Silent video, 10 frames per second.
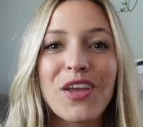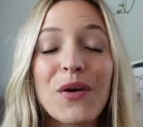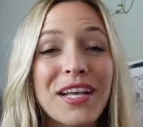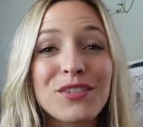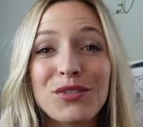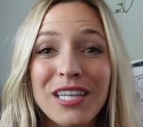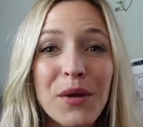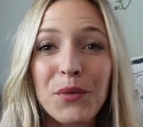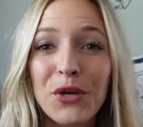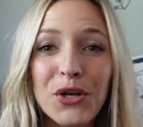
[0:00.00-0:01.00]
Okay, so
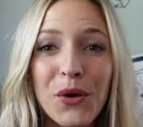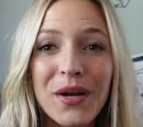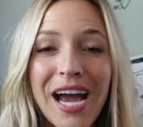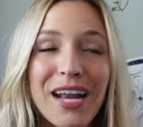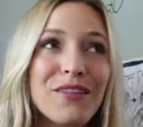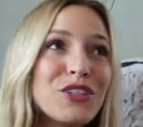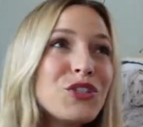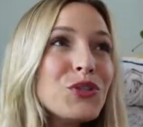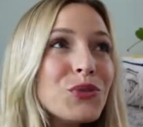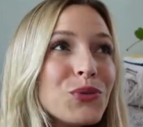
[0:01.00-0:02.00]
today we're gonna go in kind of the
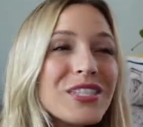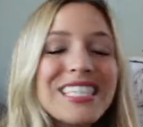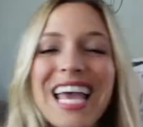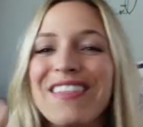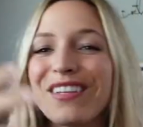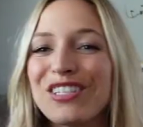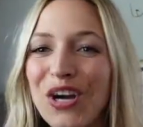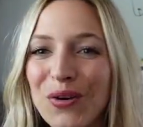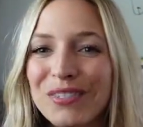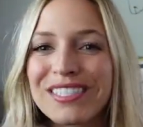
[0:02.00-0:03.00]
do's and the
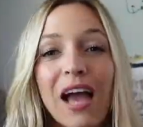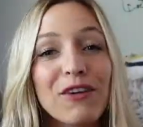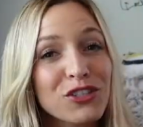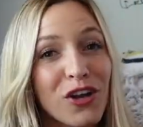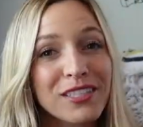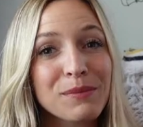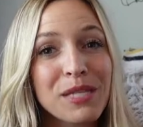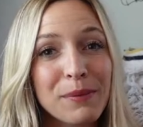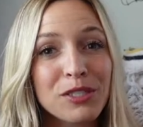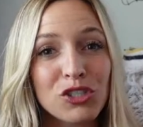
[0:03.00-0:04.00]
don'ts. I've also got some
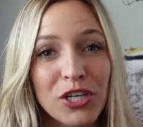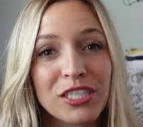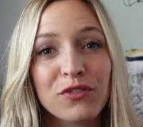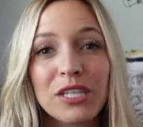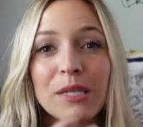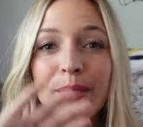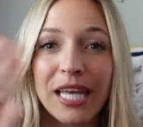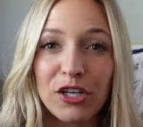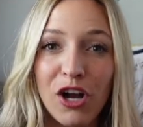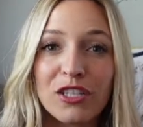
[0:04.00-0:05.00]
tips and tricks for a little bit
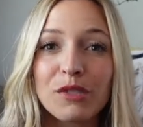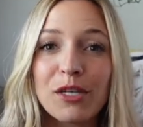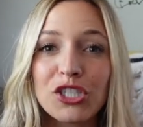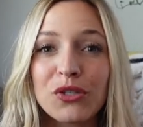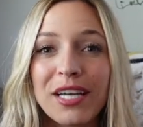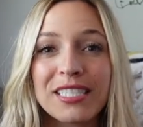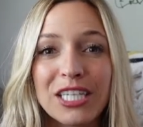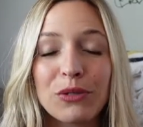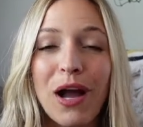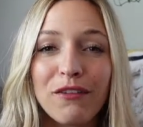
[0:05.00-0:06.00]
later on, so make sure you guys stick
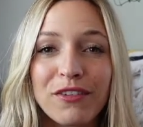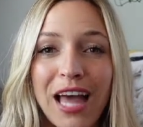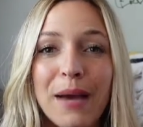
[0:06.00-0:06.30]
around for that.